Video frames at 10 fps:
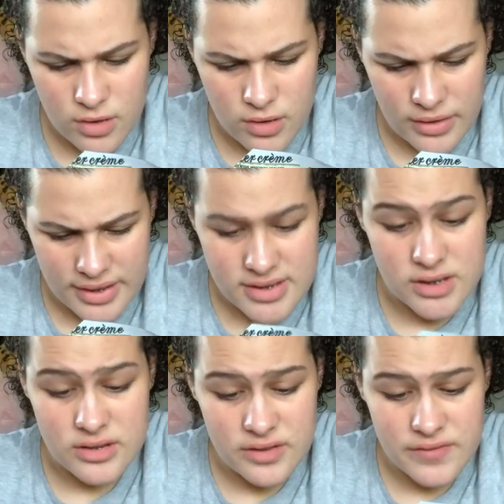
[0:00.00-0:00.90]
Okay, it's a
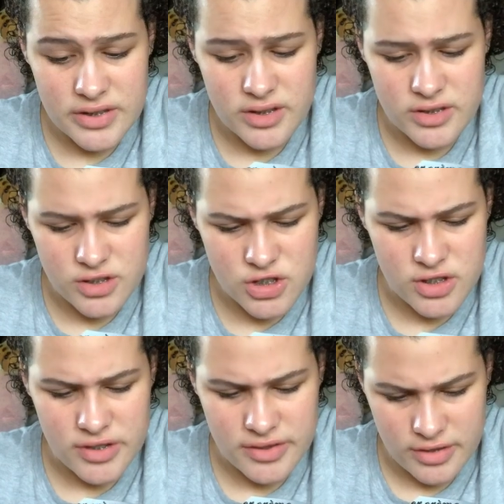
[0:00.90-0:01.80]
leave-in
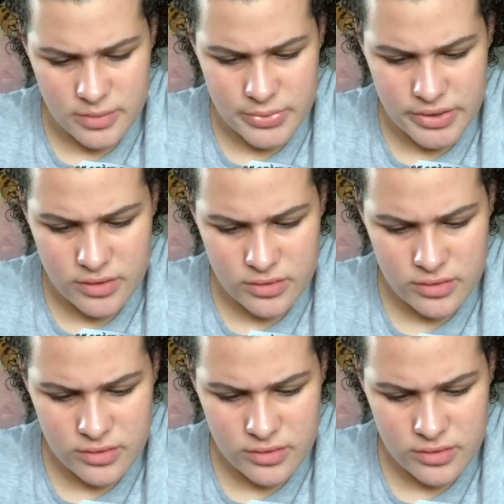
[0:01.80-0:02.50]
conditioning therapy.